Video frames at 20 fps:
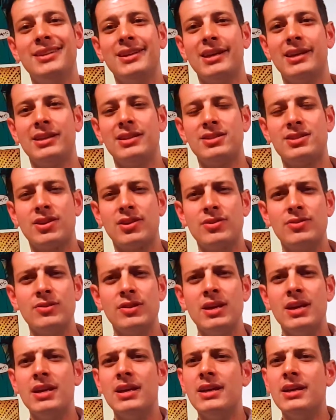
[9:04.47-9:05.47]
So
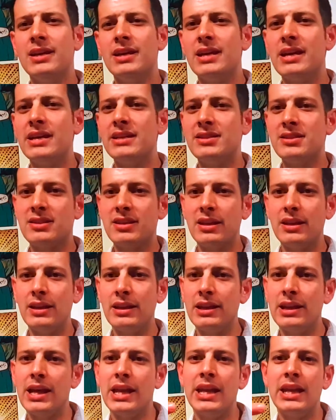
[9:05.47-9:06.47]
it's still
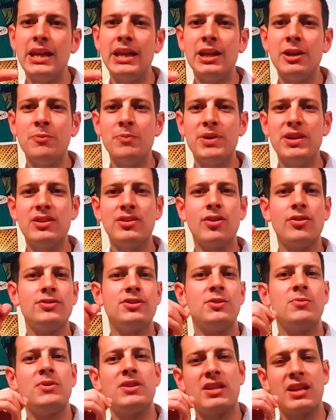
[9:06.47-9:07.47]
a little bit dodgy
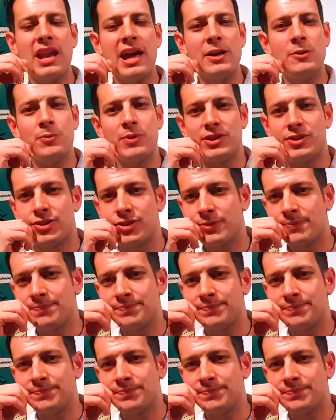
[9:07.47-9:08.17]
with the language.